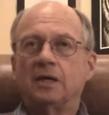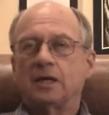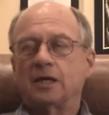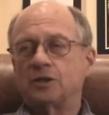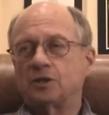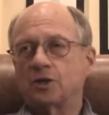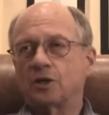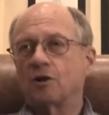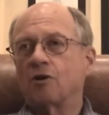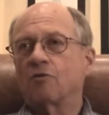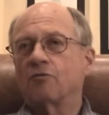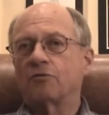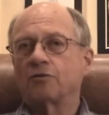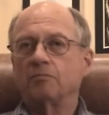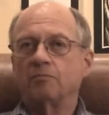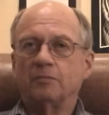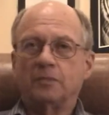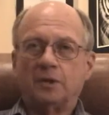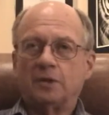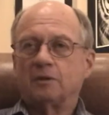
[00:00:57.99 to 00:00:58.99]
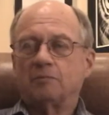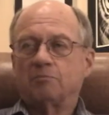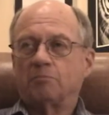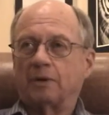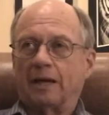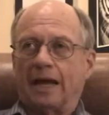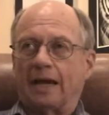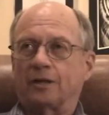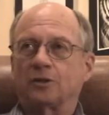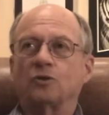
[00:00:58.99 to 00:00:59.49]
As you go from
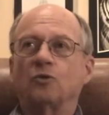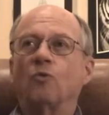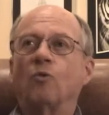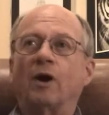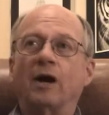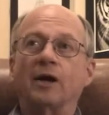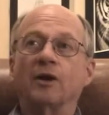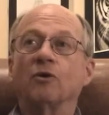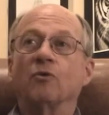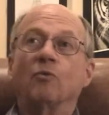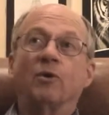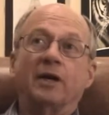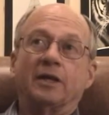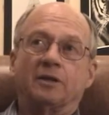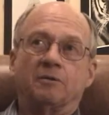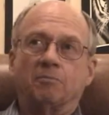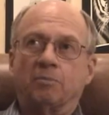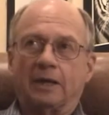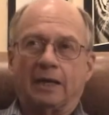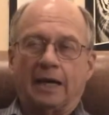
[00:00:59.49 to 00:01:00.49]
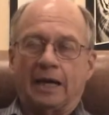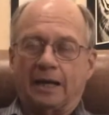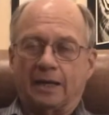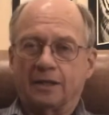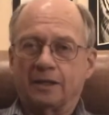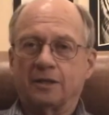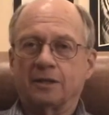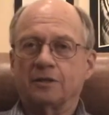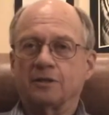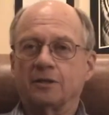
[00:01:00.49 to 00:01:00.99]
black to white or white to black,
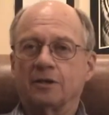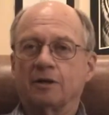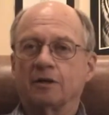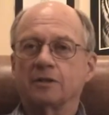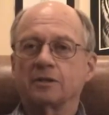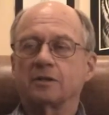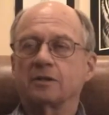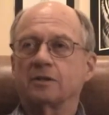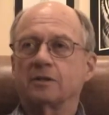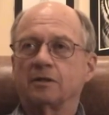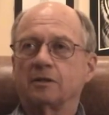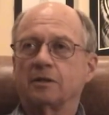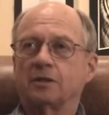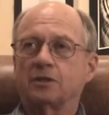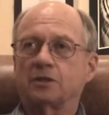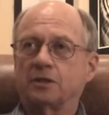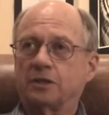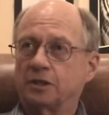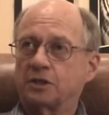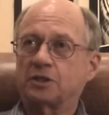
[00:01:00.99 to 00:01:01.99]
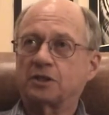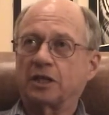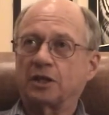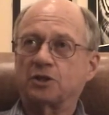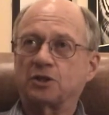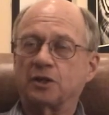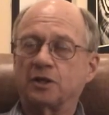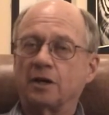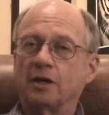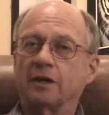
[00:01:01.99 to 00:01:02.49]
there's a
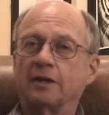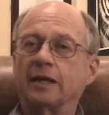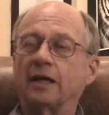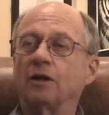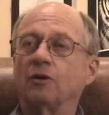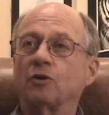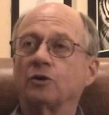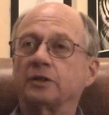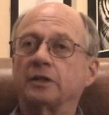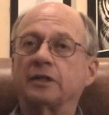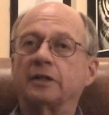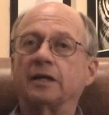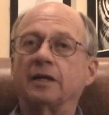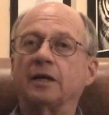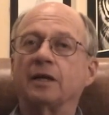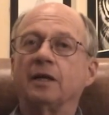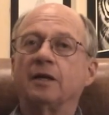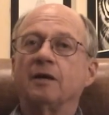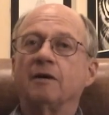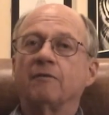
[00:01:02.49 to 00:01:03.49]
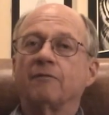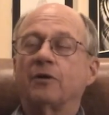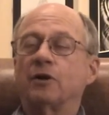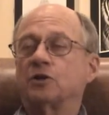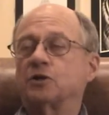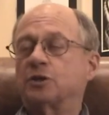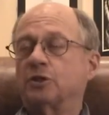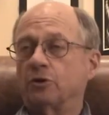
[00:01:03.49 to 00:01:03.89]
distinction there, and they looked at the first